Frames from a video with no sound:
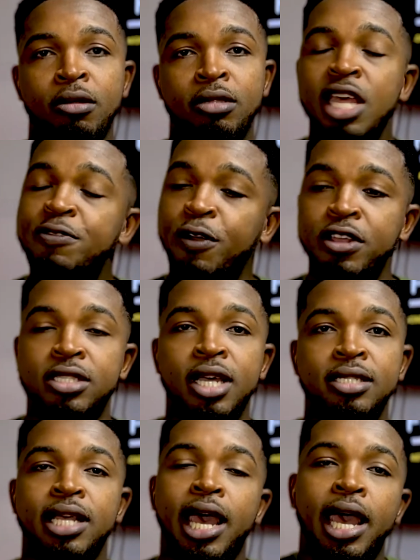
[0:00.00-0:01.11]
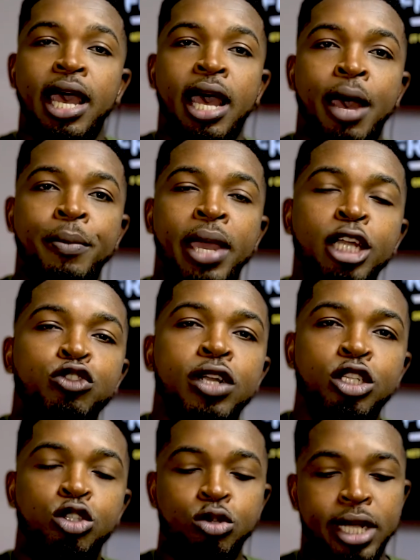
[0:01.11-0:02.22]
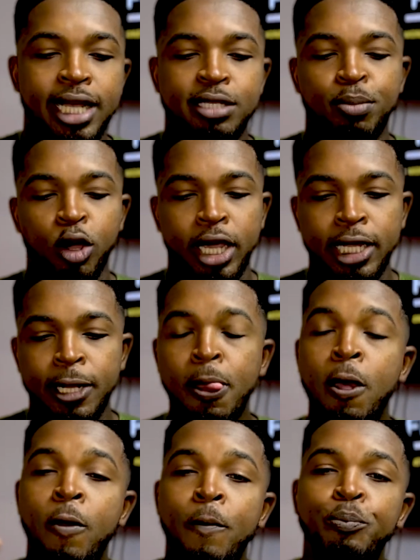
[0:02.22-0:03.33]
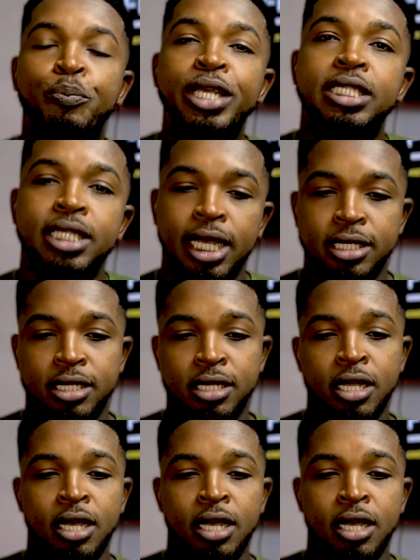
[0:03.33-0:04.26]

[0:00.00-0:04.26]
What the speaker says: Take for instance, I'm entering into guest blogging business.